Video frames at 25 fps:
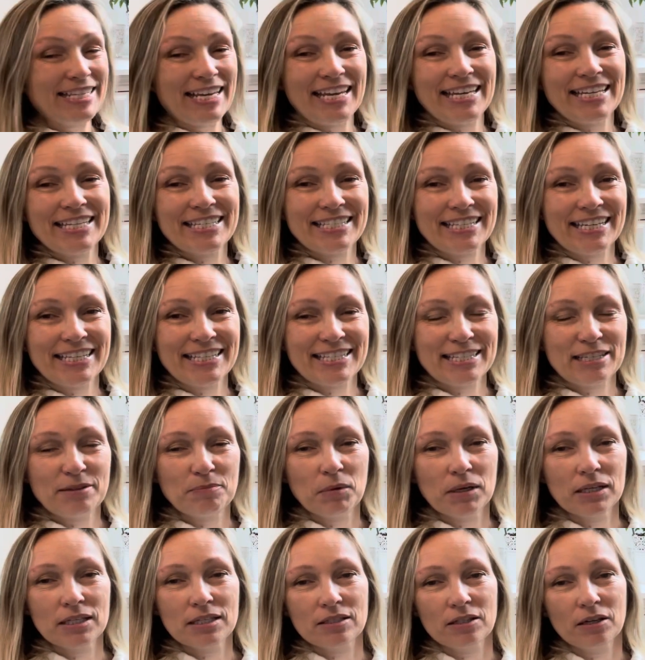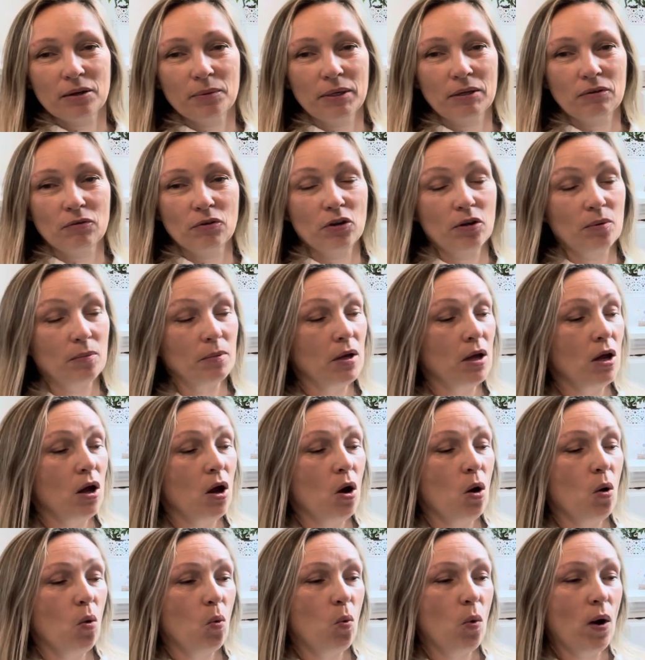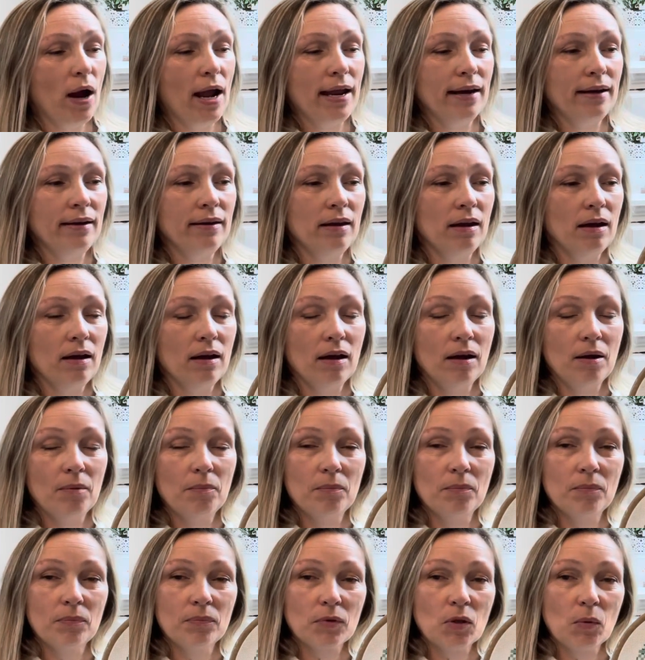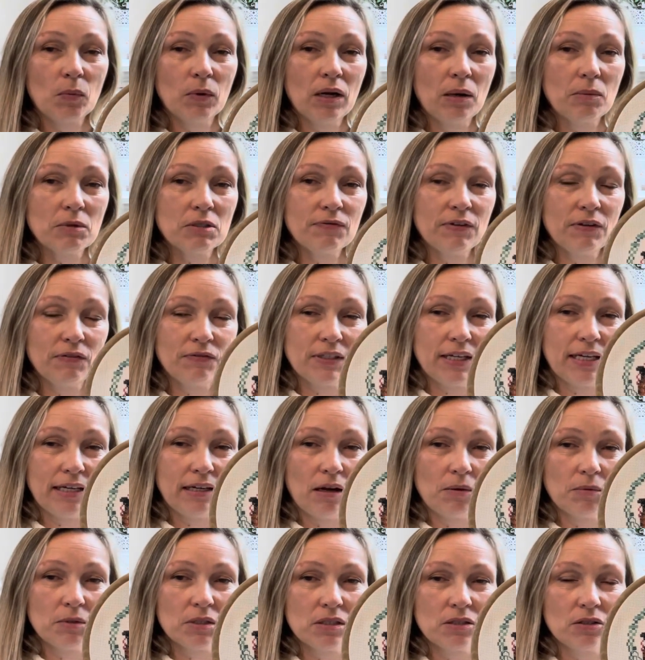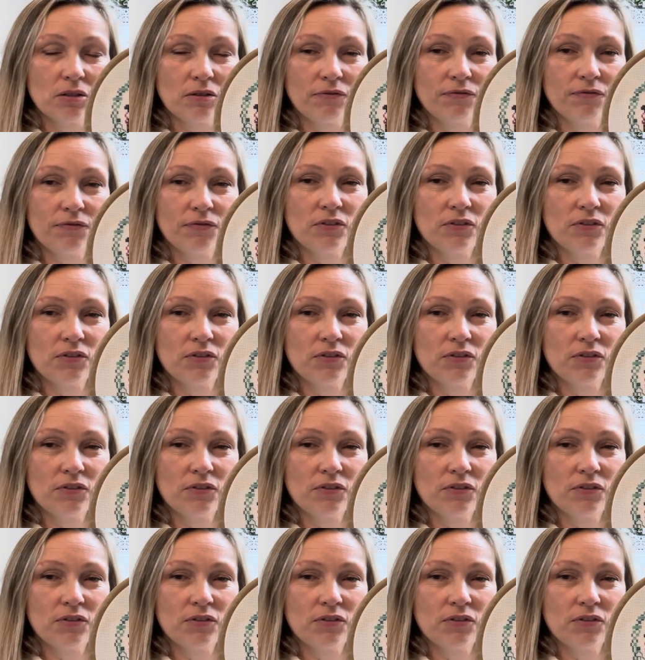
he sits in my sewing room. When I was 15, I was sort of